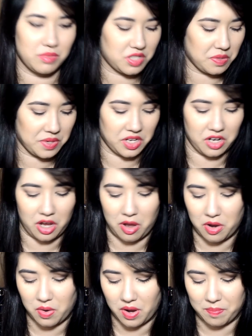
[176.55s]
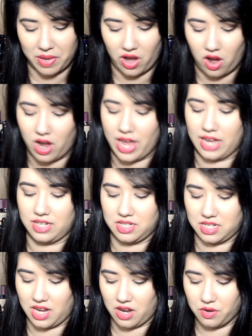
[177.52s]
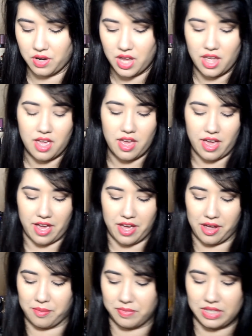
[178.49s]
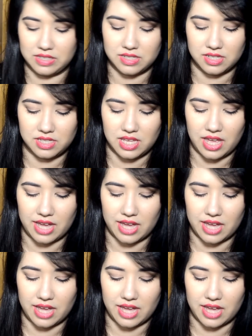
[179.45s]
so we're going to go a bit high-end now. This is the